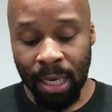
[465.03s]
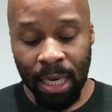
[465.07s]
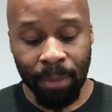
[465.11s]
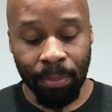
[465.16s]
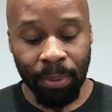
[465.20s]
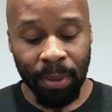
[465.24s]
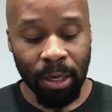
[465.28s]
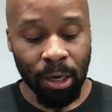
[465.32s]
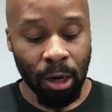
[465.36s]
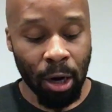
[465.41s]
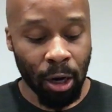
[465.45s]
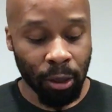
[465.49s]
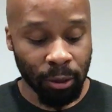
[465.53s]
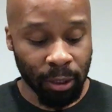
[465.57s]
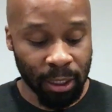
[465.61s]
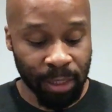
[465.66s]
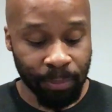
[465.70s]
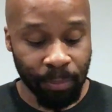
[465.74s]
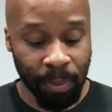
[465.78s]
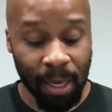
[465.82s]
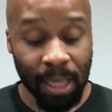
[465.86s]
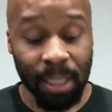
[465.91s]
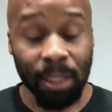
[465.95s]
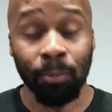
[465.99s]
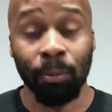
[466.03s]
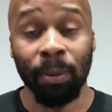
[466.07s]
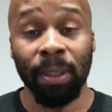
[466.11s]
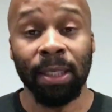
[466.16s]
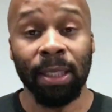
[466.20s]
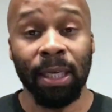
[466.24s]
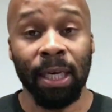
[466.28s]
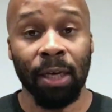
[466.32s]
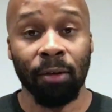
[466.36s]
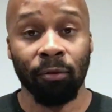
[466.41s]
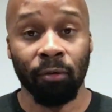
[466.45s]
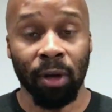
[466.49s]
he PR'd this past
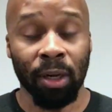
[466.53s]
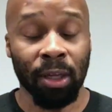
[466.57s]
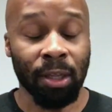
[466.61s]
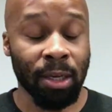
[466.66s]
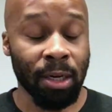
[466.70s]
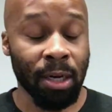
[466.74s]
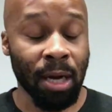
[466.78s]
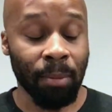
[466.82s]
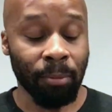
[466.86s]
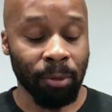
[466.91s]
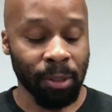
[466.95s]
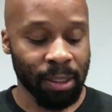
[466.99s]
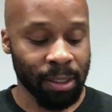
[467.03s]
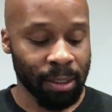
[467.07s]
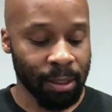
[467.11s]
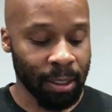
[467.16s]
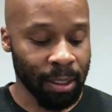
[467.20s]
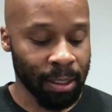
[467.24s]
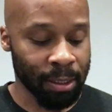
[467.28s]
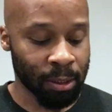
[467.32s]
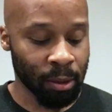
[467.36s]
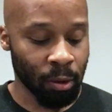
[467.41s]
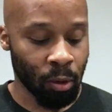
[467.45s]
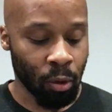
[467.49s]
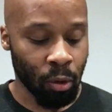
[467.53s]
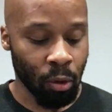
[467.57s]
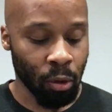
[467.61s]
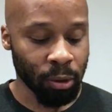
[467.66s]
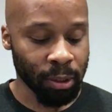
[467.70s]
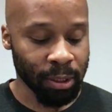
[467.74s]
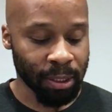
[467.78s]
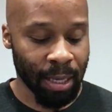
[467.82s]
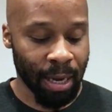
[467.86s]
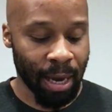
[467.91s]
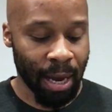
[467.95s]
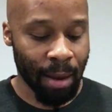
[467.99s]
weekend, running the number 6
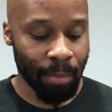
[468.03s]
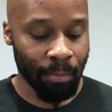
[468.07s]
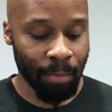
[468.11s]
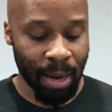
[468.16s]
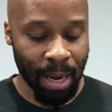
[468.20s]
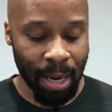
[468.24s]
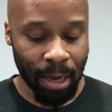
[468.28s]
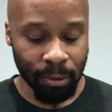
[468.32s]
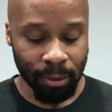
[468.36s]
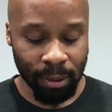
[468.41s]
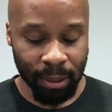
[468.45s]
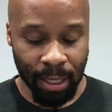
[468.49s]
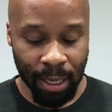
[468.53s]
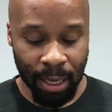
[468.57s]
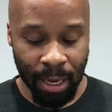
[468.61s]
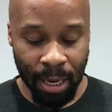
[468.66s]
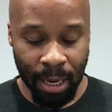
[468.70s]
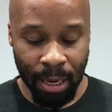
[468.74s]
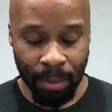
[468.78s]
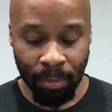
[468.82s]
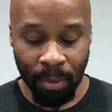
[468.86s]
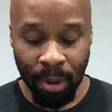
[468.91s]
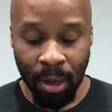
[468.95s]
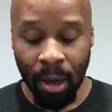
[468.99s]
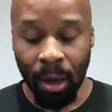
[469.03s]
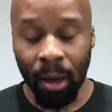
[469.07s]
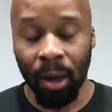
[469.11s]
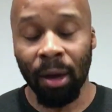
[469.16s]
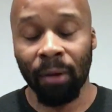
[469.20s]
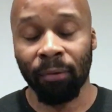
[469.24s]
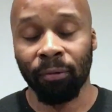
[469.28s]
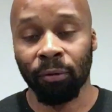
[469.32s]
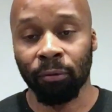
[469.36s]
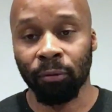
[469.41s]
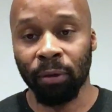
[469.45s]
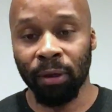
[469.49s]
all-time mile time
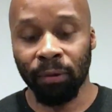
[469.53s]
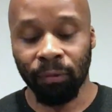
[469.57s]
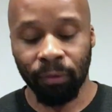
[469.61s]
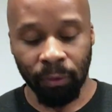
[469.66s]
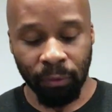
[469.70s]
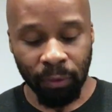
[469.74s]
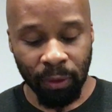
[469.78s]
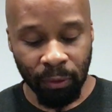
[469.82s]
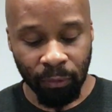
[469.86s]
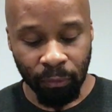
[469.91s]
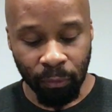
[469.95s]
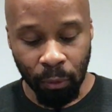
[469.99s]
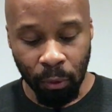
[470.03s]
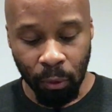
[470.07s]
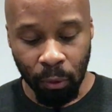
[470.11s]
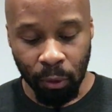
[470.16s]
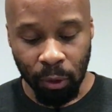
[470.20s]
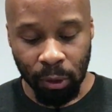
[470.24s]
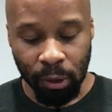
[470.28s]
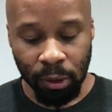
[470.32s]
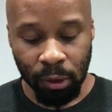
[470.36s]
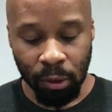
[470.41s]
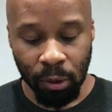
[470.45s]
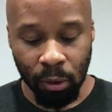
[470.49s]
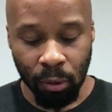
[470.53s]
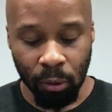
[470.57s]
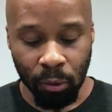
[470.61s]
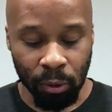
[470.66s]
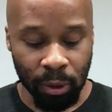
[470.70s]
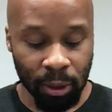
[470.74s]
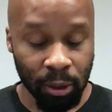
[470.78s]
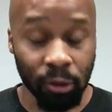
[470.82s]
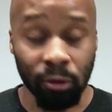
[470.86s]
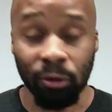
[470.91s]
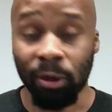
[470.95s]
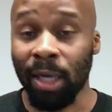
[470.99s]
of 3:54. So
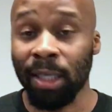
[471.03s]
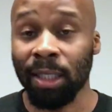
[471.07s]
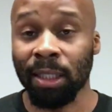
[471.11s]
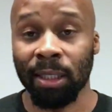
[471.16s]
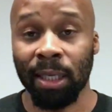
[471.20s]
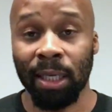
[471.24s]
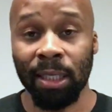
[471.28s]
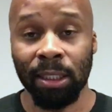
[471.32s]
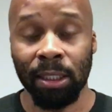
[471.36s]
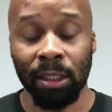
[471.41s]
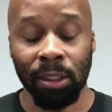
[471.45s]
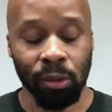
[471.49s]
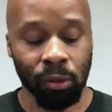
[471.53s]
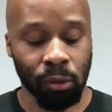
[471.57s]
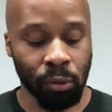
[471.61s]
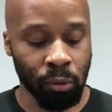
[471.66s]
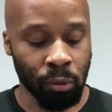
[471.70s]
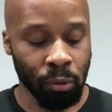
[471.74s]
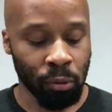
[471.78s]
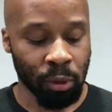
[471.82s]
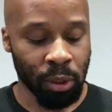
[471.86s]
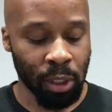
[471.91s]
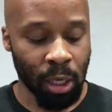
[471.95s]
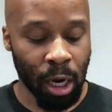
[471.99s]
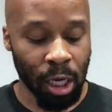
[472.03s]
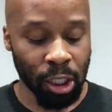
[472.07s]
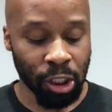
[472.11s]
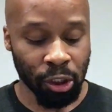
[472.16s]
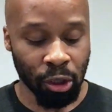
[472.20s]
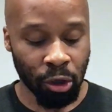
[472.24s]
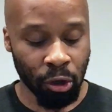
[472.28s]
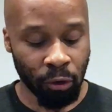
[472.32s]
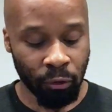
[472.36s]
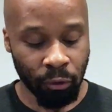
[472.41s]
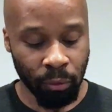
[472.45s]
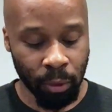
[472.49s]
congratulations to Josh
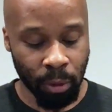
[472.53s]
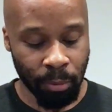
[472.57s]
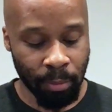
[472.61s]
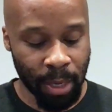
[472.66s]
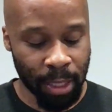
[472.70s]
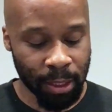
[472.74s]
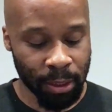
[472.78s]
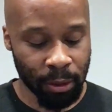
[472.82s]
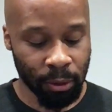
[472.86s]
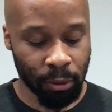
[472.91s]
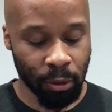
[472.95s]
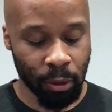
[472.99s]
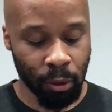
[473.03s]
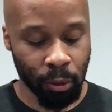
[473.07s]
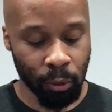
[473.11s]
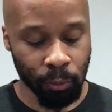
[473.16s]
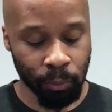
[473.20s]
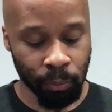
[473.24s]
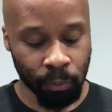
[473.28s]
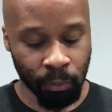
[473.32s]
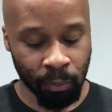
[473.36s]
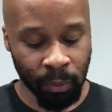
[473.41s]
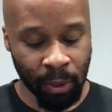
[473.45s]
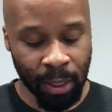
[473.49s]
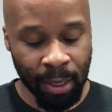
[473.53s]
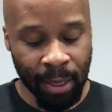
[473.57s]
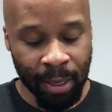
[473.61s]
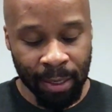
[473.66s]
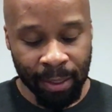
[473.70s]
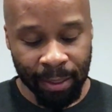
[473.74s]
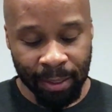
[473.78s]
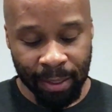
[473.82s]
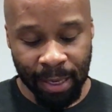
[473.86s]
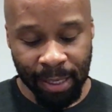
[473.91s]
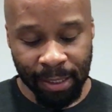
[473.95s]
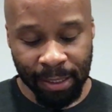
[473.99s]
Kerr from New Mexico.
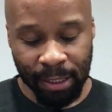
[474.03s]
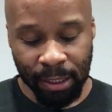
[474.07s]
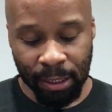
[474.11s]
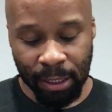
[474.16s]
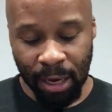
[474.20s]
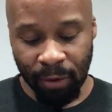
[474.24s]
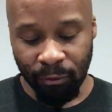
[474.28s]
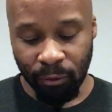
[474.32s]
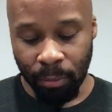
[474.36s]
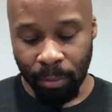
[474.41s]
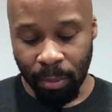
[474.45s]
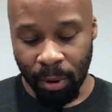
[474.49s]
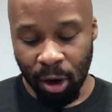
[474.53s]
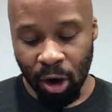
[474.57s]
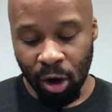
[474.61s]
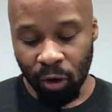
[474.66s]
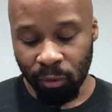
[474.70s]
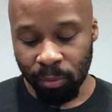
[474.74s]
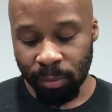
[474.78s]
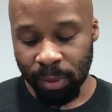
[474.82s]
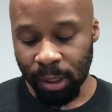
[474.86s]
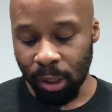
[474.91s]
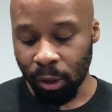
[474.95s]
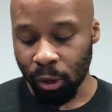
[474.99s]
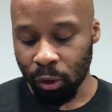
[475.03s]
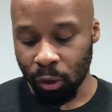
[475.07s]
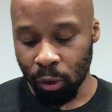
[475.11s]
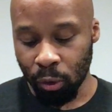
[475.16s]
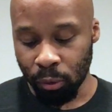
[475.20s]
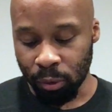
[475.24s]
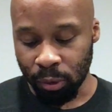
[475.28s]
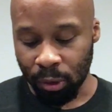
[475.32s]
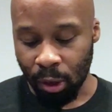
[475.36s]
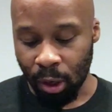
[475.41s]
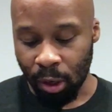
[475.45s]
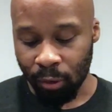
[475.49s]
Casey Nevelbar from Southern
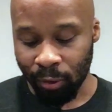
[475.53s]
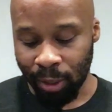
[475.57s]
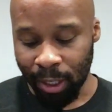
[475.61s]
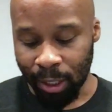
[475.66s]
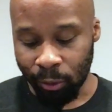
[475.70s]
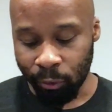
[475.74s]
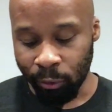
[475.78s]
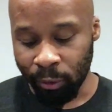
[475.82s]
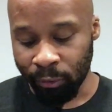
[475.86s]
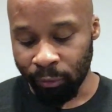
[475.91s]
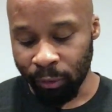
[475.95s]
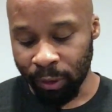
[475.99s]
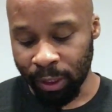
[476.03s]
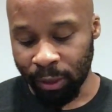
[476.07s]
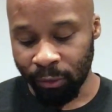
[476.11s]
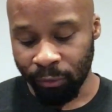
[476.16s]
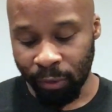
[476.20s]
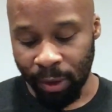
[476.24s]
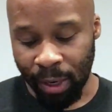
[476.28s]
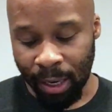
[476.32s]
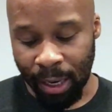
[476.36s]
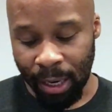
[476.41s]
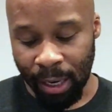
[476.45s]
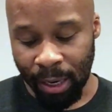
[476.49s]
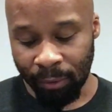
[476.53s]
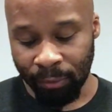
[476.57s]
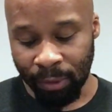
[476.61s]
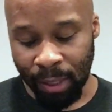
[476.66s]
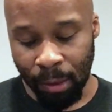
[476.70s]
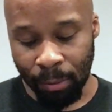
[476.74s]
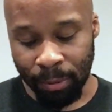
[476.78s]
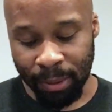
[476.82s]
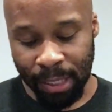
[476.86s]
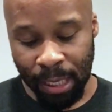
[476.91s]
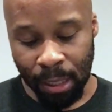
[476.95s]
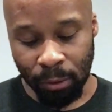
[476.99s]
Utah ran 3:55.
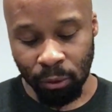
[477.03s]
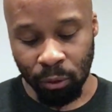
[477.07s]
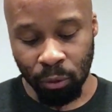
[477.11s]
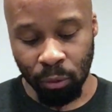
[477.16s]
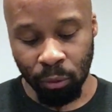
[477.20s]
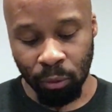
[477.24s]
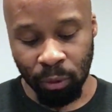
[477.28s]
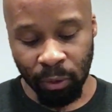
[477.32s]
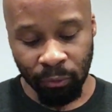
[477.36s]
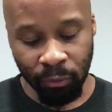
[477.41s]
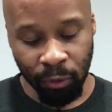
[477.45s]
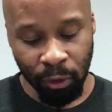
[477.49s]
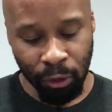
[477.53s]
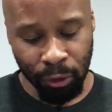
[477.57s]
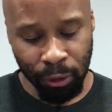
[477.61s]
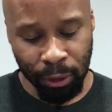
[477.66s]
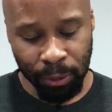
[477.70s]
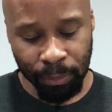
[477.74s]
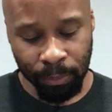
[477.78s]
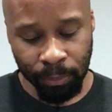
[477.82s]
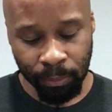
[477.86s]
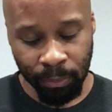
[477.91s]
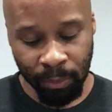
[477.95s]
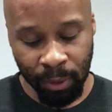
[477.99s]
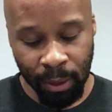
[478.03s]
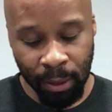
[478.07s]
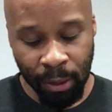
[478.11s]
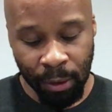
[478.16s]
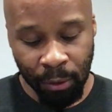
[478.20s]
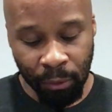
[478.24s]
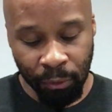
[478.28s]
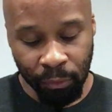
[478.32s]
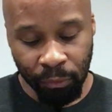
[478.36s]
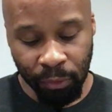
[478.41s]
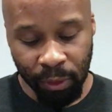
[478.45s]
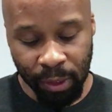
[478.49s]
That was altitude converted.
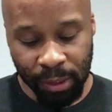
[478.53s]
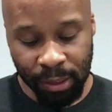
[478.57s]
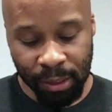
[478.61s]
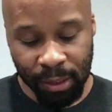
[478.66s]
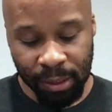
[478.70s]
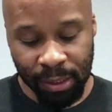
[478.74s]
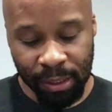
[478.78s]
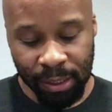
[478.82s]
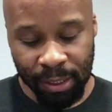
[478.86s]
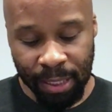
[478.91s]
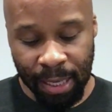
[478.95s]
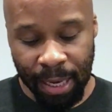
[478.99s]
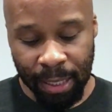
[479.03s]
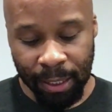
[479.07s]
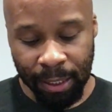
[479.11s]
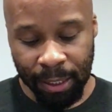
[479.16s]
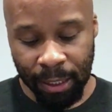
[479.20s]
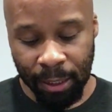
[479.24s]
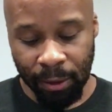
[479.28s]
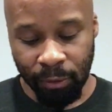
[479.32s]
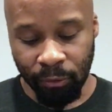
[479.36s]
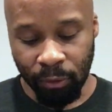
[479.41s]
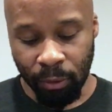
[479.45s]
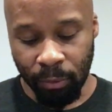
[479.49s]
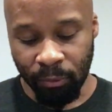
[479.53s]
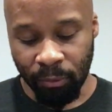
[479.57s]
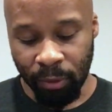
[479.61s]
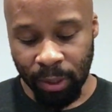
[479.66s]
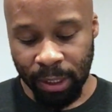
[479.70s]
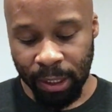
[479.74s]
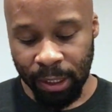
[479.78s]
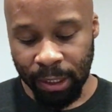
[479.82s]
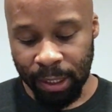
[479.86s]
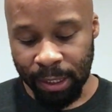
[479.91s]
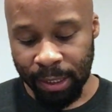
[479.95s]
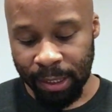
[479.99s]
Vincent Cietti from
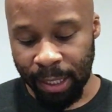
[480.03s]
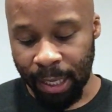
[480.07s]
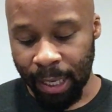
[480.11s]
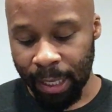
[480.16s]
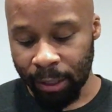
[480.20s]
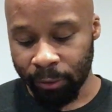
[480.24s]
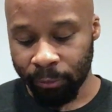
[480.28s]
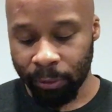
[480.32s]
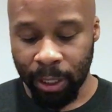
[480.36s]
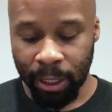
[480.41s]
Virginia Tech